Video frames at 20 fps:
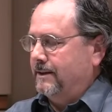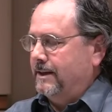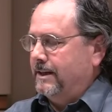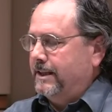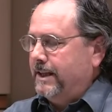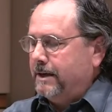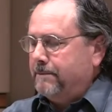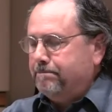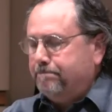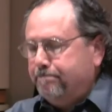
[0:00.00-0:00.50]

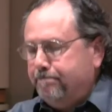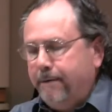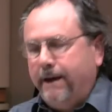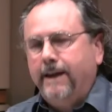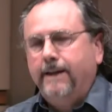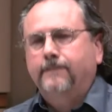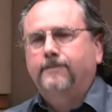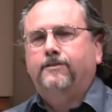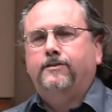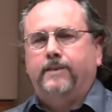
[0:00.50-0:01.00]
That
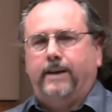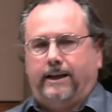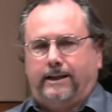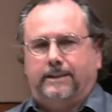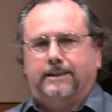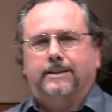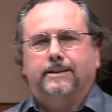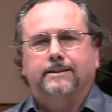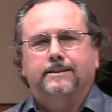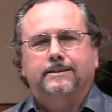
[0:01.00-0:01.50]

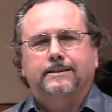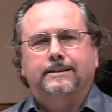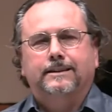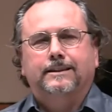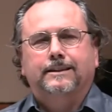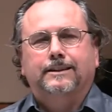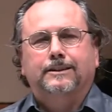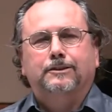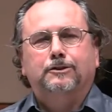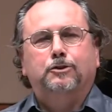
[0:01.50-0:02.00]
basic
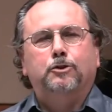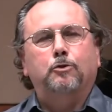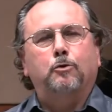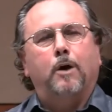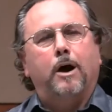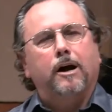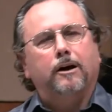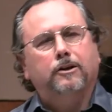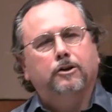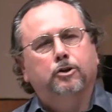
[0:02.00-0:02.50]
to
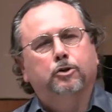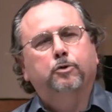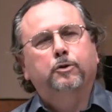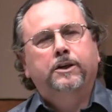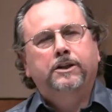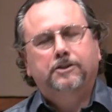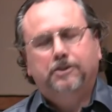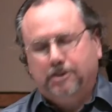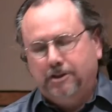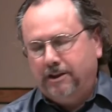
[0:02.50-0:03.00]
our
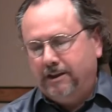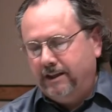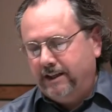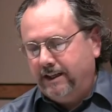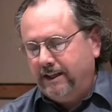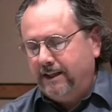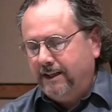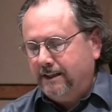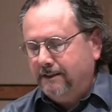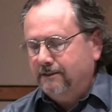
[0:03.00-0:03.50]
creaturely
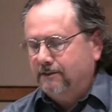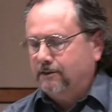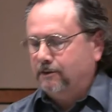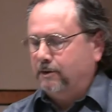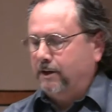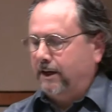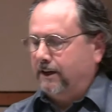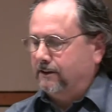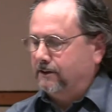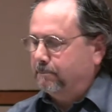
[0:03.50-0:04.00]

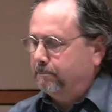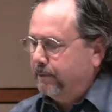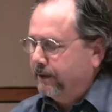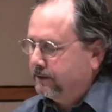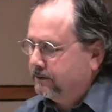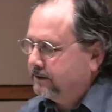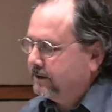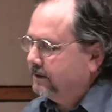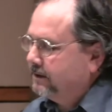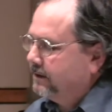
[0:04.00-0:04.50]
instincts,
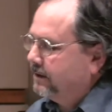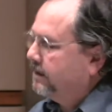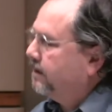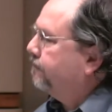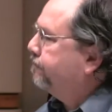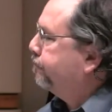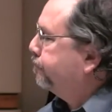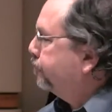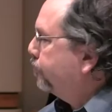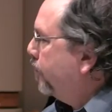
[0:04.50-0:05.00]
built into the
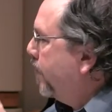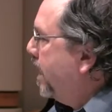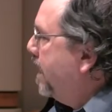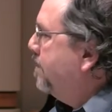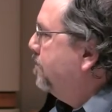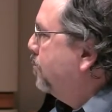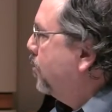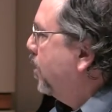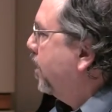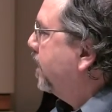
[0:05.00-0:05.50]

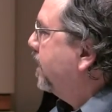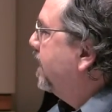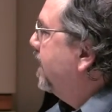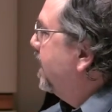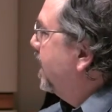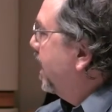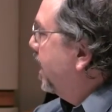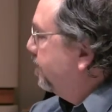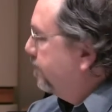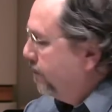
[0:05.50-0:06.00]
framework
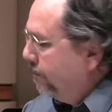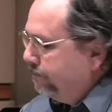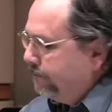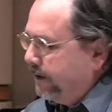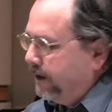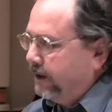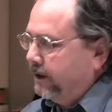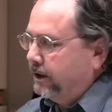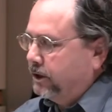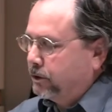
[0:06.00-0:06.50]
of the
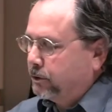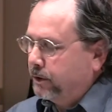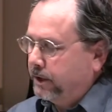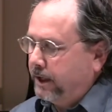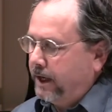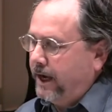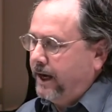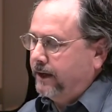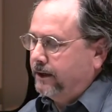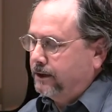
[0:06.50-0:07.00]
very
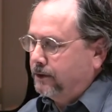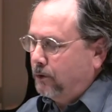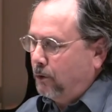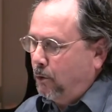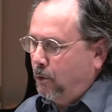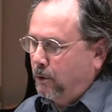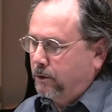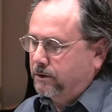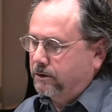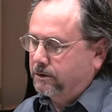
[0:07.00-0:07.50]
created
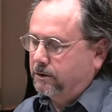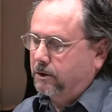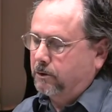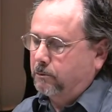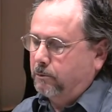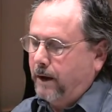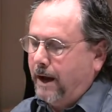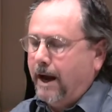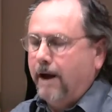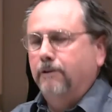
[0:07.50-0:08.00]
order
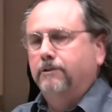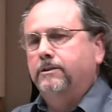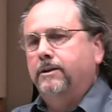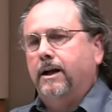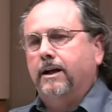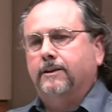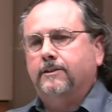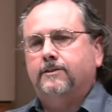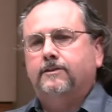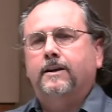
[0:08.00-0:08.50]
around
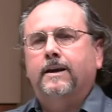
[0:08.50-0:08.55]
us,